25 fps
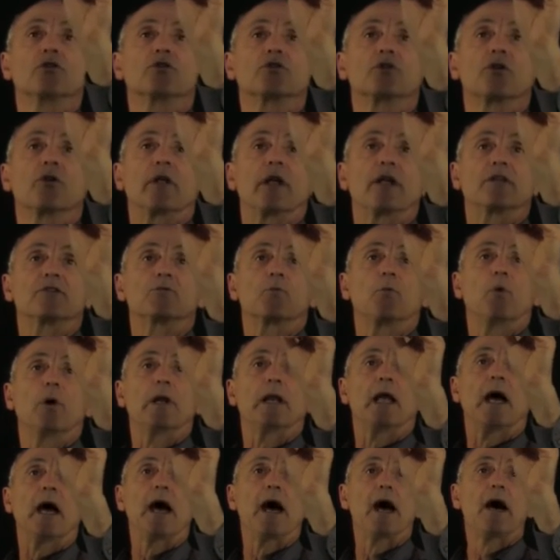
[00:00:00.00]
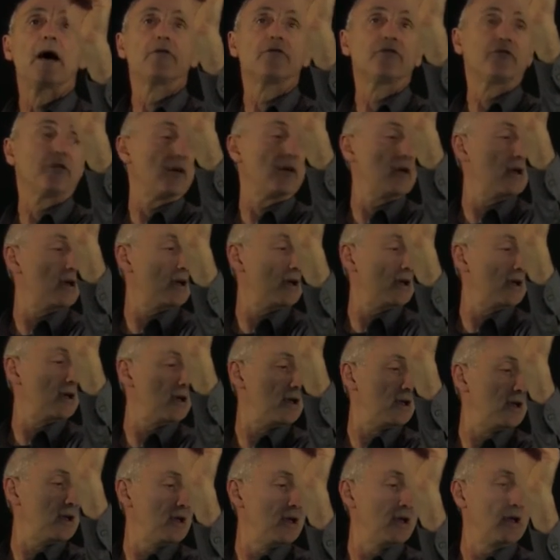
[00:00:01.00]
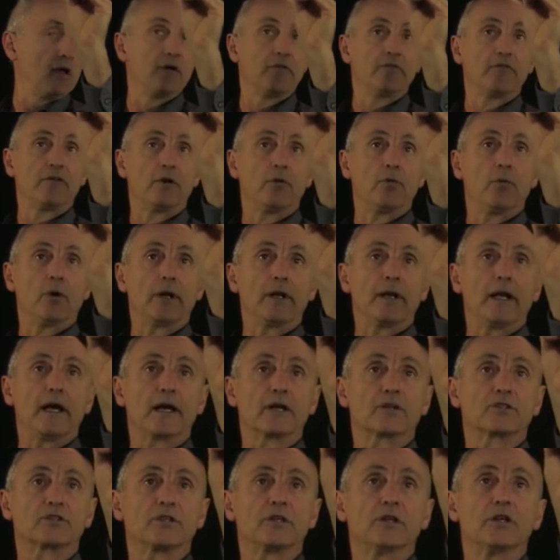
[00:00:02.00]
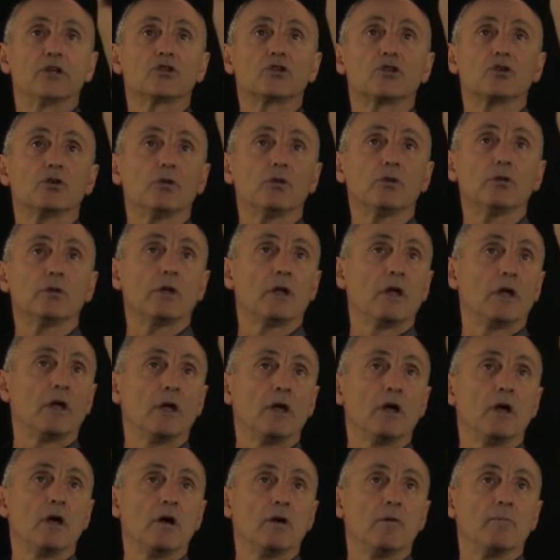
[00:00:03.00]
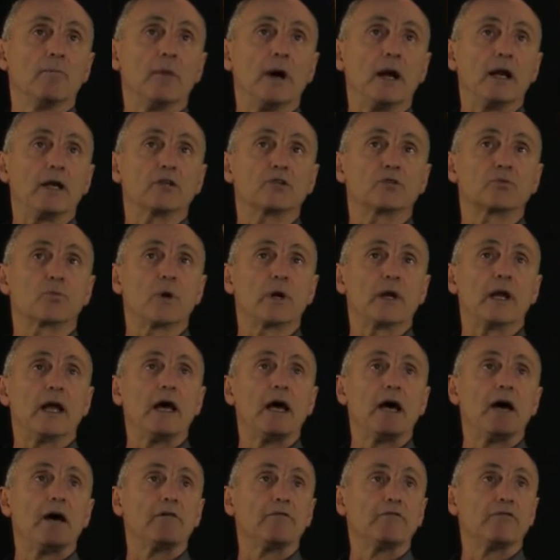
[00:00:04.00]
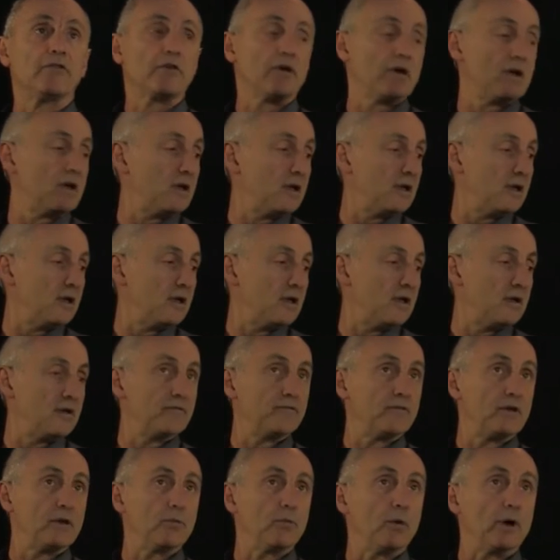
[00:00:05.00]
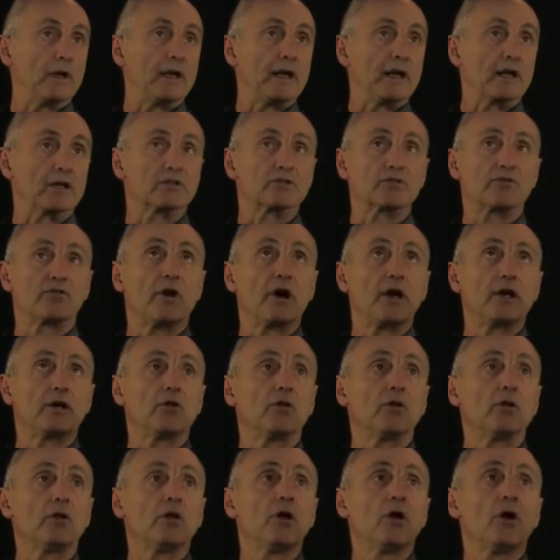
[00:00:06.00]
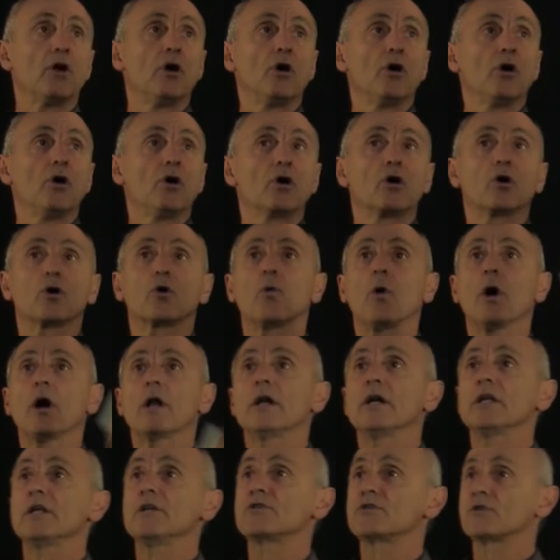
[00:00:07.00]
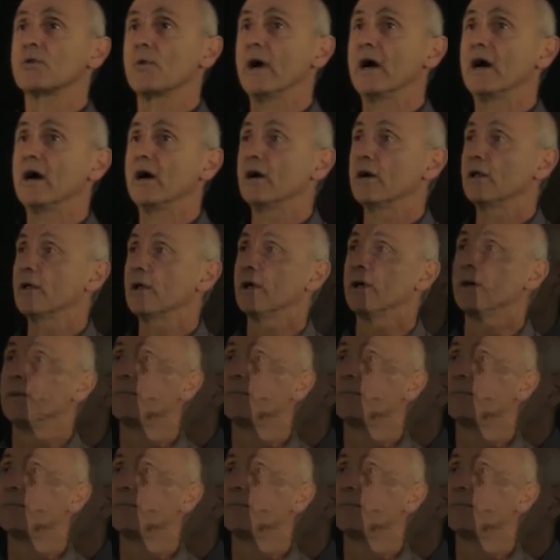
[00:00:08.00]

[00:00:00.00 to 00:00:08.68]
So that's 1 half v1x initial minus 1 half v1x final quantity squared.